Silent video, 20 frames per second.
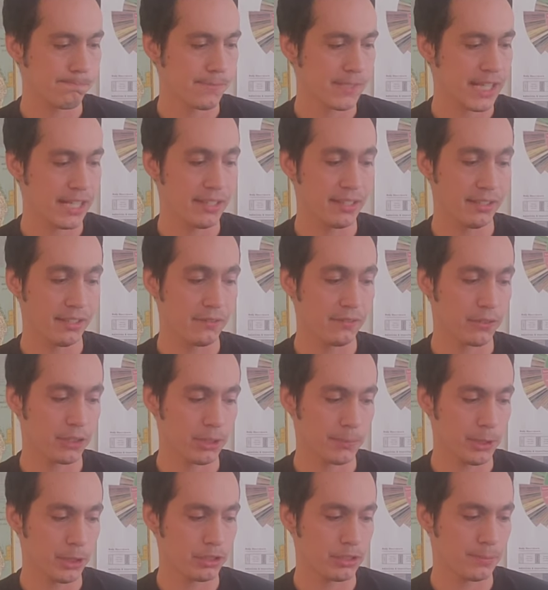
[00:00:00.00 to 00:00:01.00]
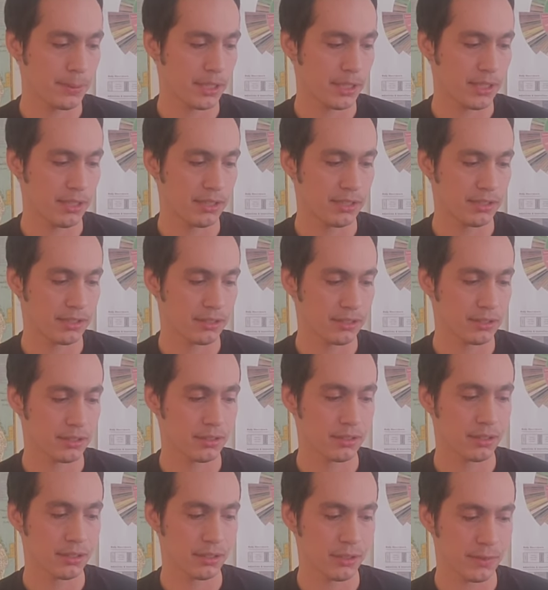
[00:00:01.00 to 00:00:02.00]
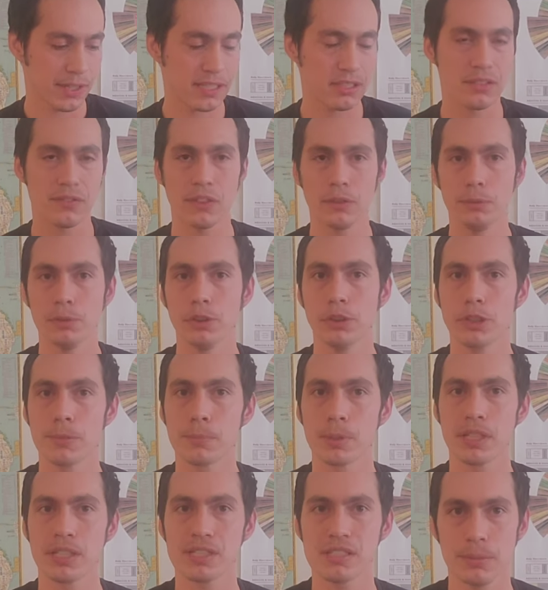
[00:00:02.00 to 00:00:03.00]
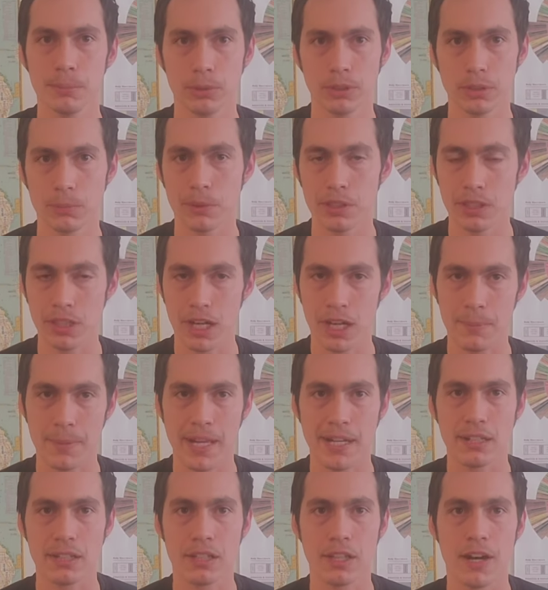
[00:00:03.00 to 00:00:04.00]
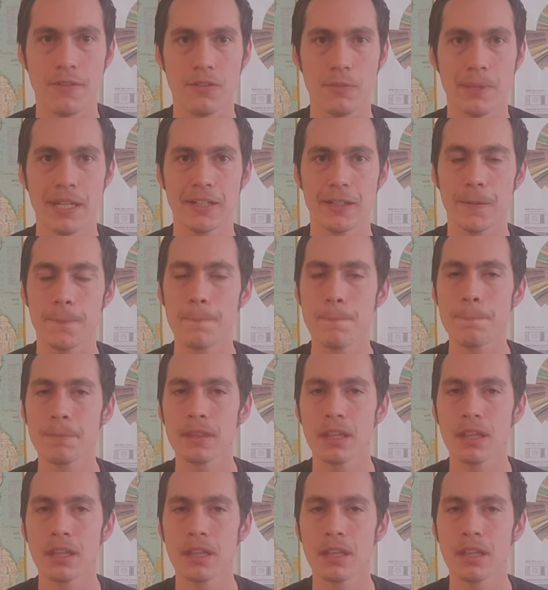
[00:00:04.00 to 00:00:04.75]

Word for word: I think for the most part, the rest of it would look pretty similar with the automatic coffee maker.